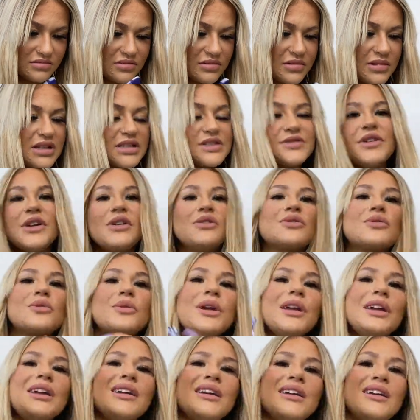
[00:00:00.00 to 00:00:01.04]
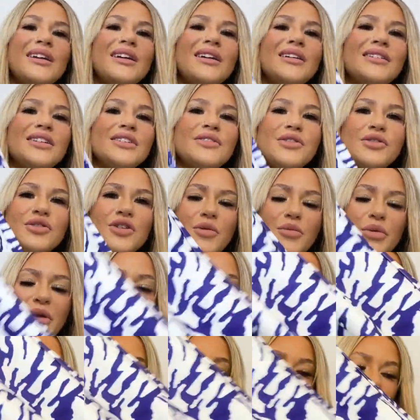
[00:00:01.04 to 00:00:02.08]
This feels weird. This feels like
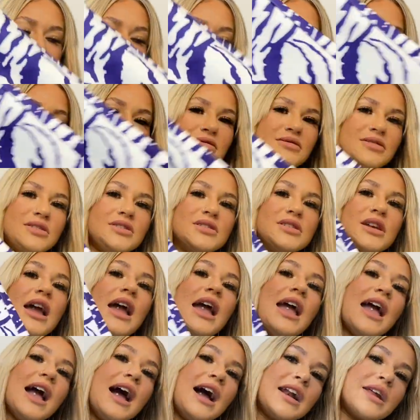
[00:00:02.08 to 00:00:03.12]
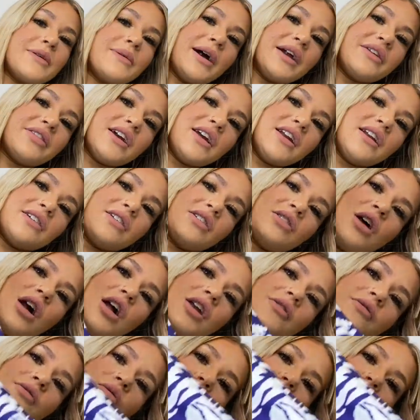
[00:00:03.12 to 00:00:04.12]
bikini on trousers. Anyway, they're kind of